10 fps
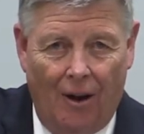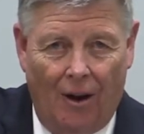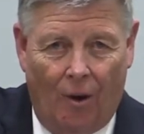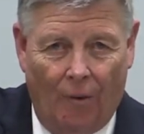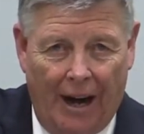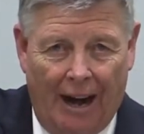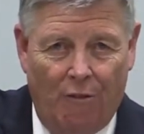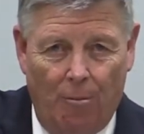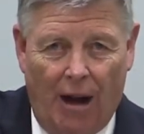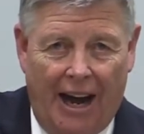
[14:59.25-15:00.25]
on
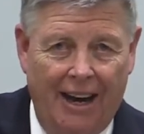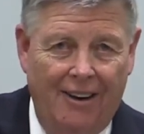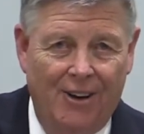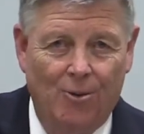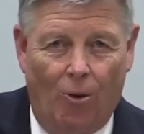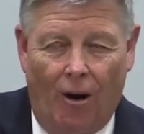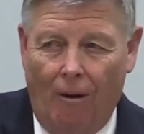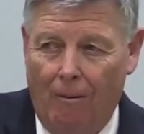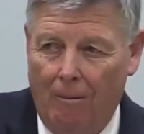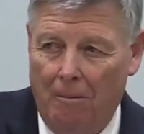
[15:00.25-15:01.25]
everybody in this
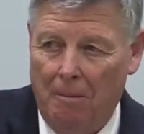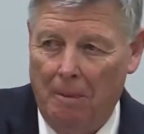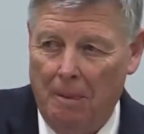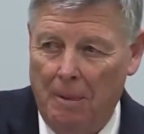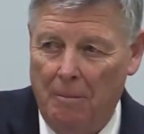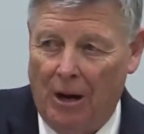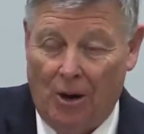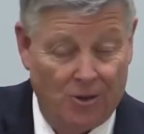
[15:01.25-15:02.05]
world because